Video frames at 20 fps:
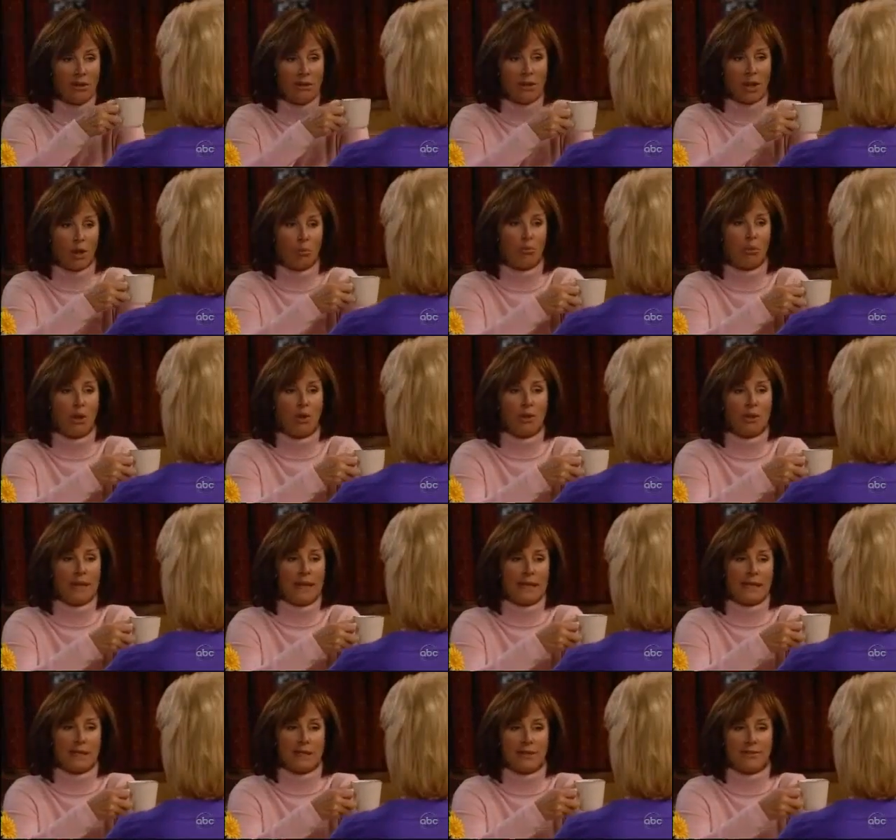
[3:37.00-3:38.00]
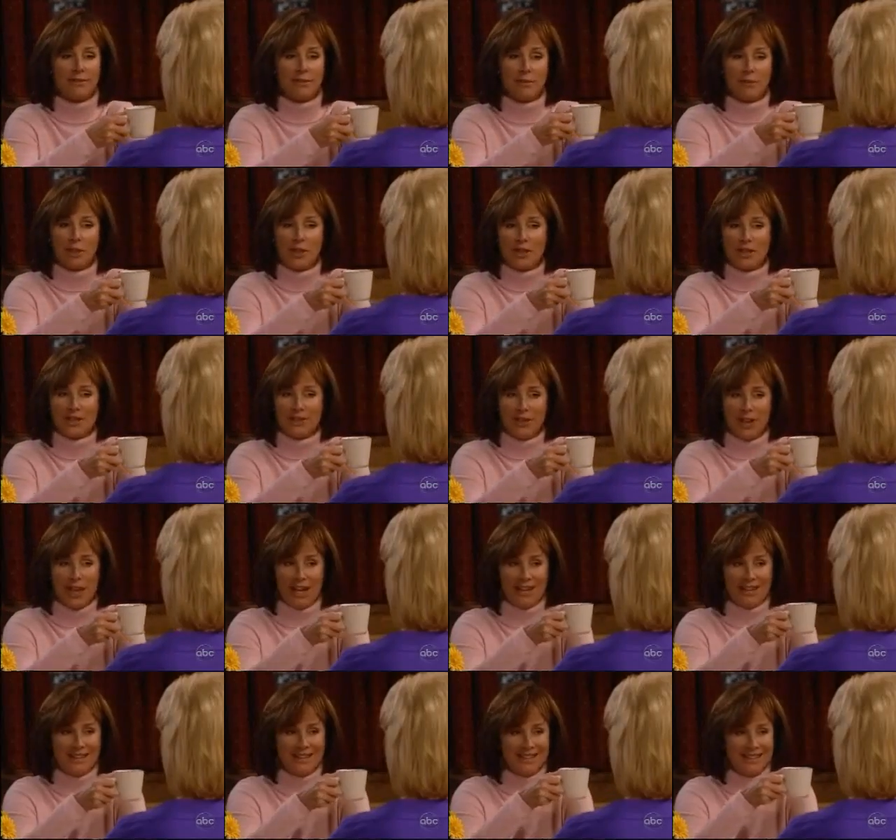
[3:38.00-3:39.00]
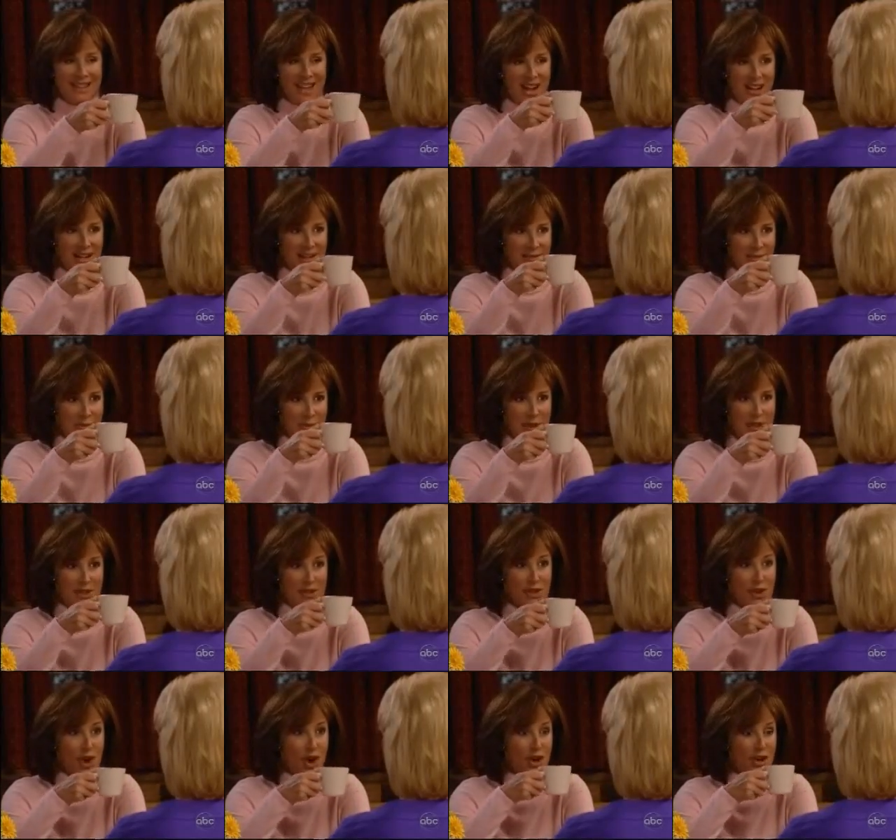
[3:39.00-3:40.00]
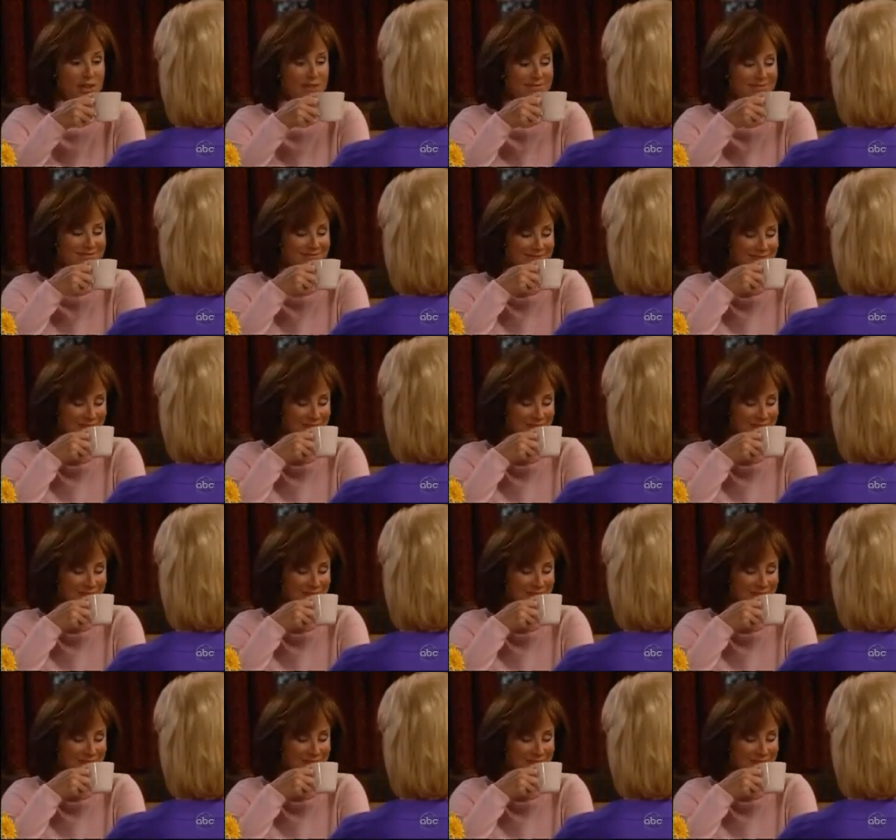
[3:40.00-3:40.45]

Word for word: cute little pole dancer from Las Vegas, young enough to be his daughter.